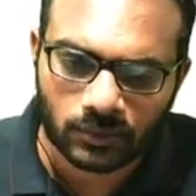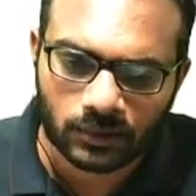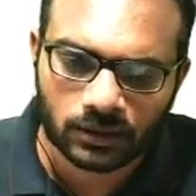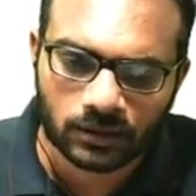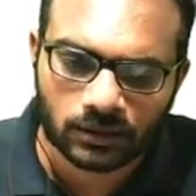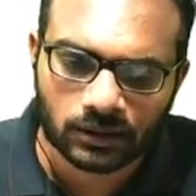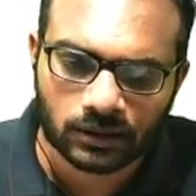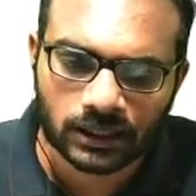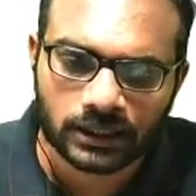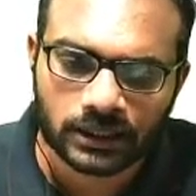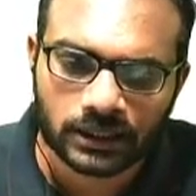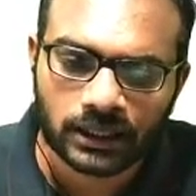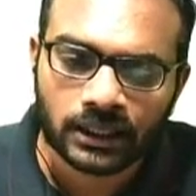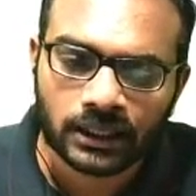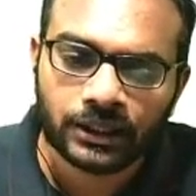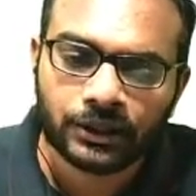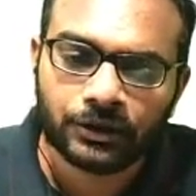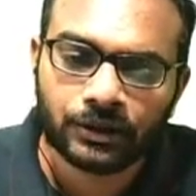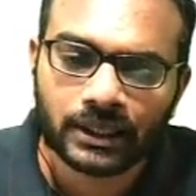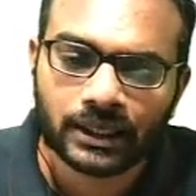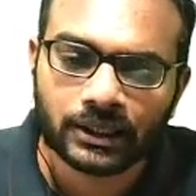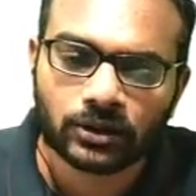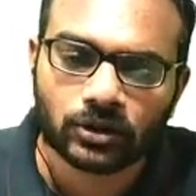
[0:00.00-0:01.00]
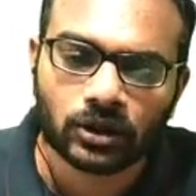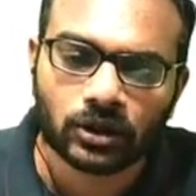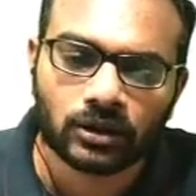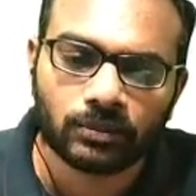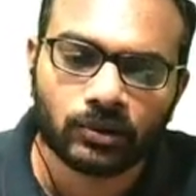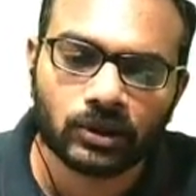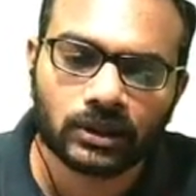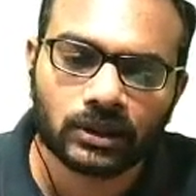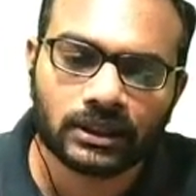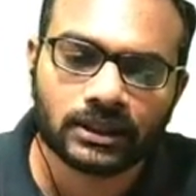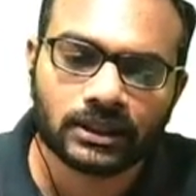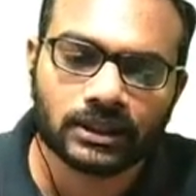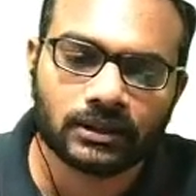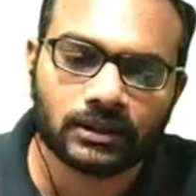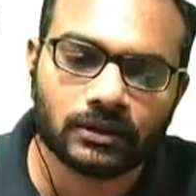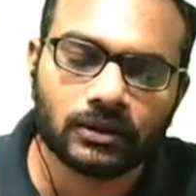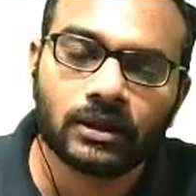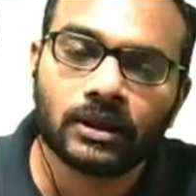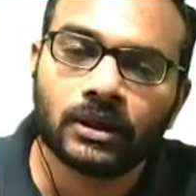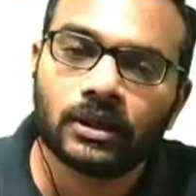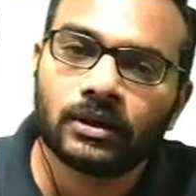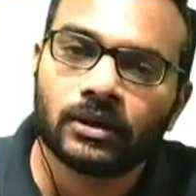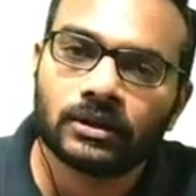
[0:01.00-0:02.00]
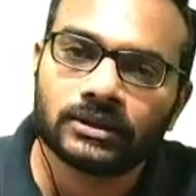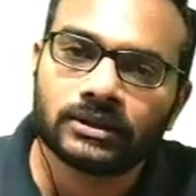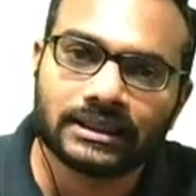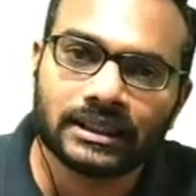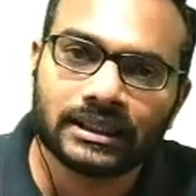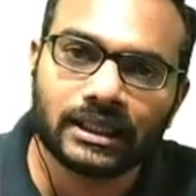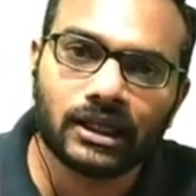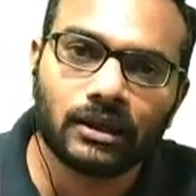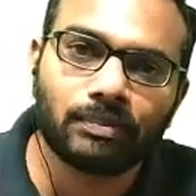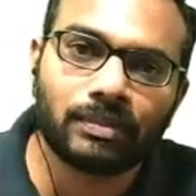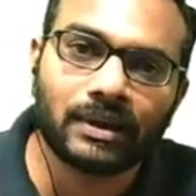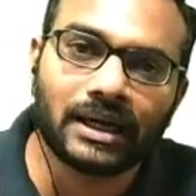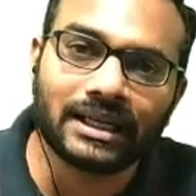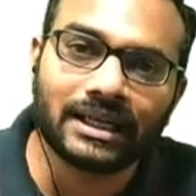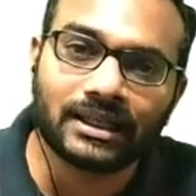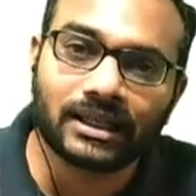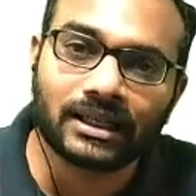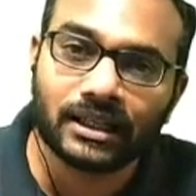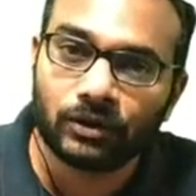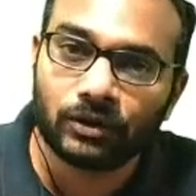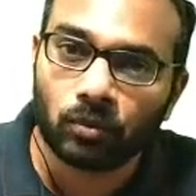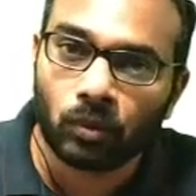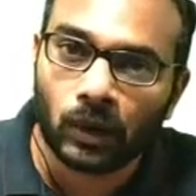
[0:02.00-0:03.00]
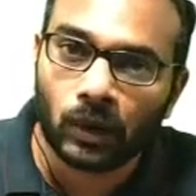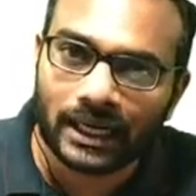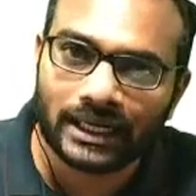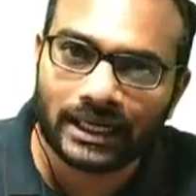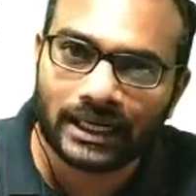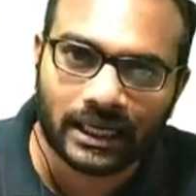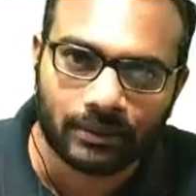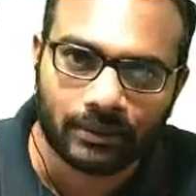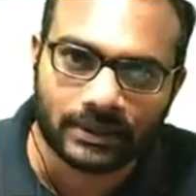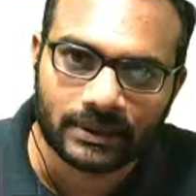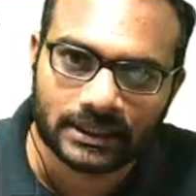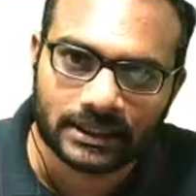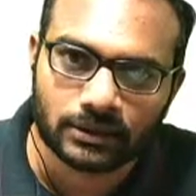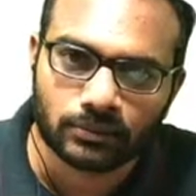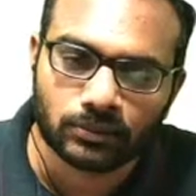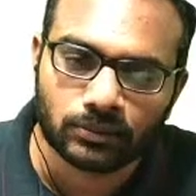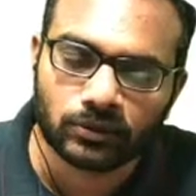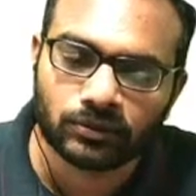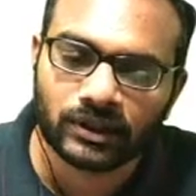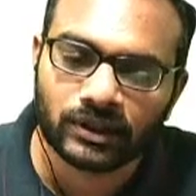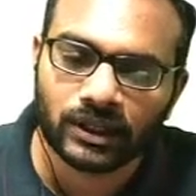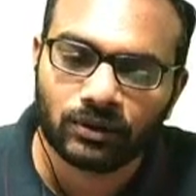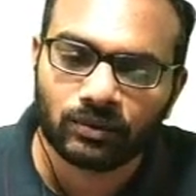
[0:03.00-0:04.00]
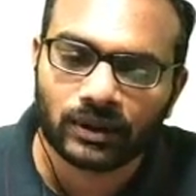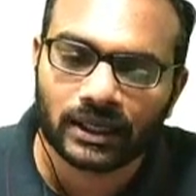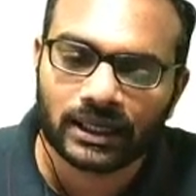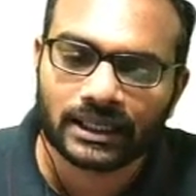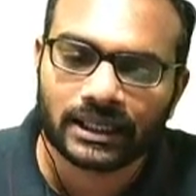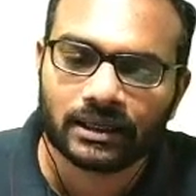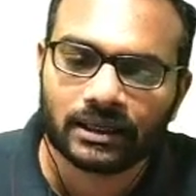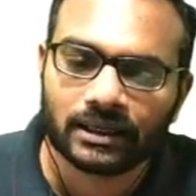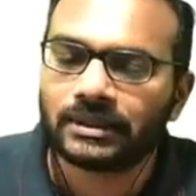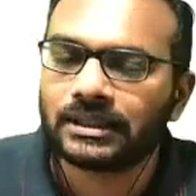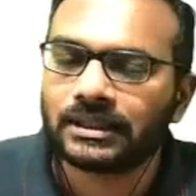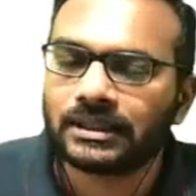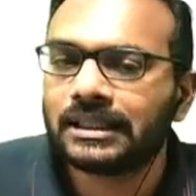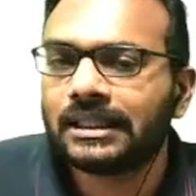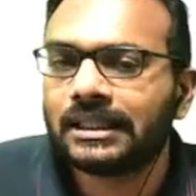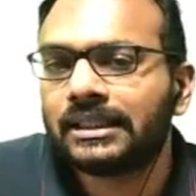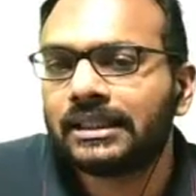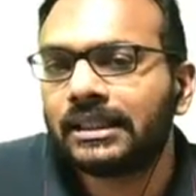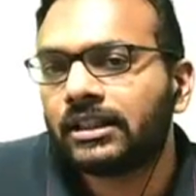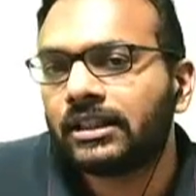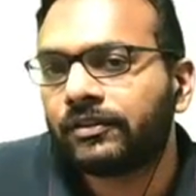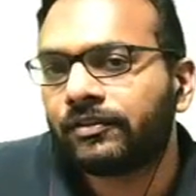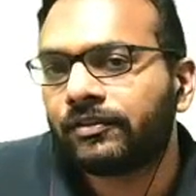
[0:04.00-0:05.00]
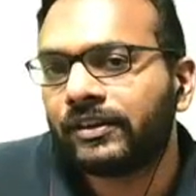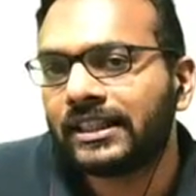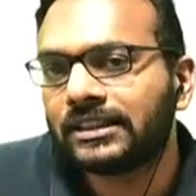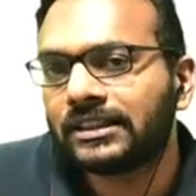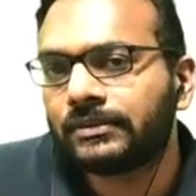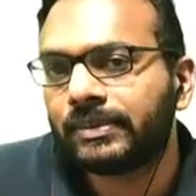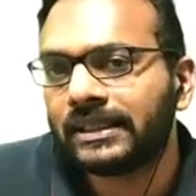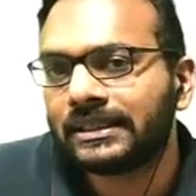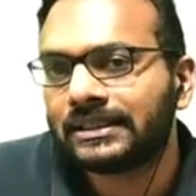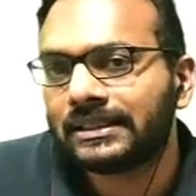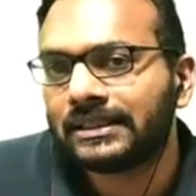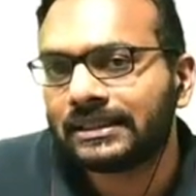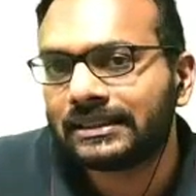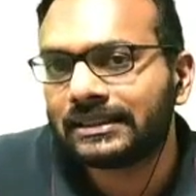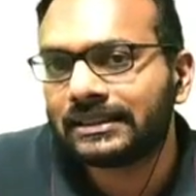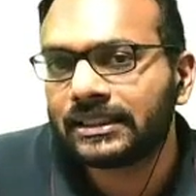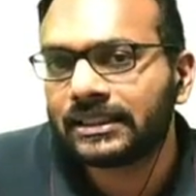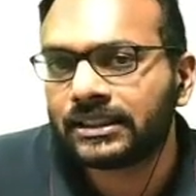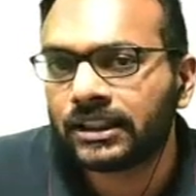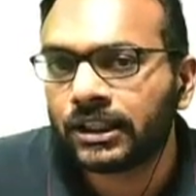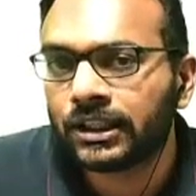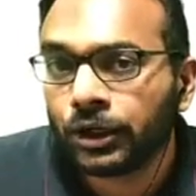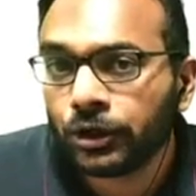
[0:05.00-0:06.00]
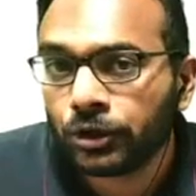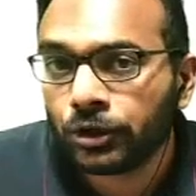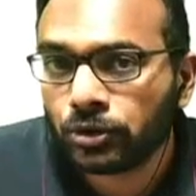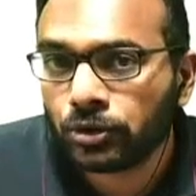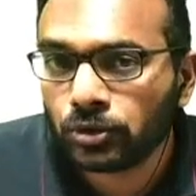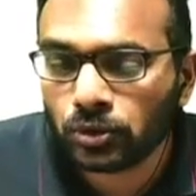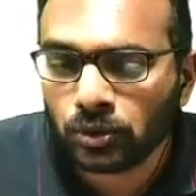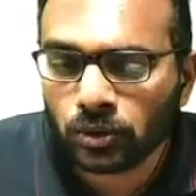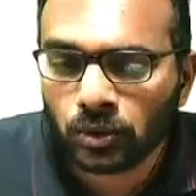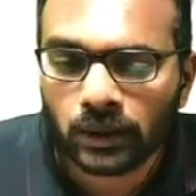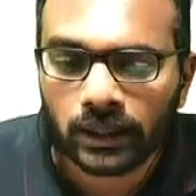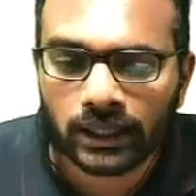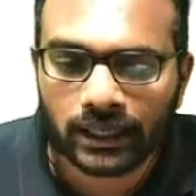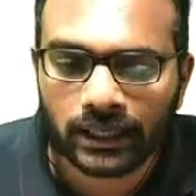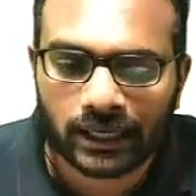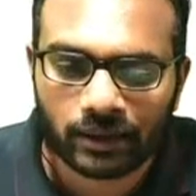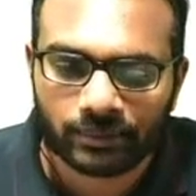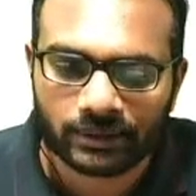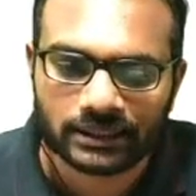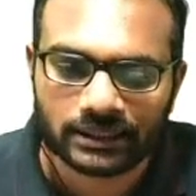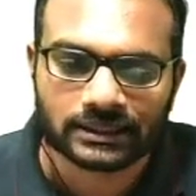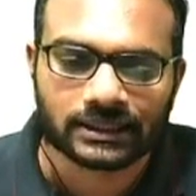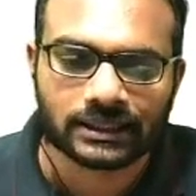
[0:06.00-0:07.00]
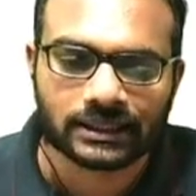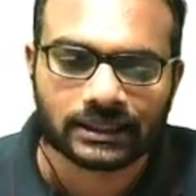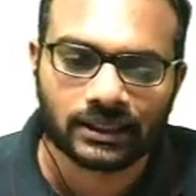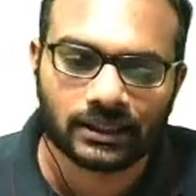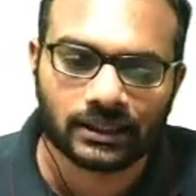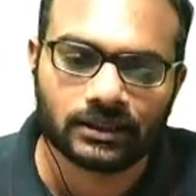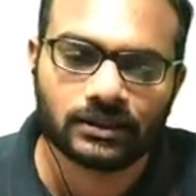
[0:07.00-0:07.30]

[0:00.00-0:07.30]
All right. You can talk about a single particle in one dimension, moving in one dimension, and then the phase space is just 2-dimensional.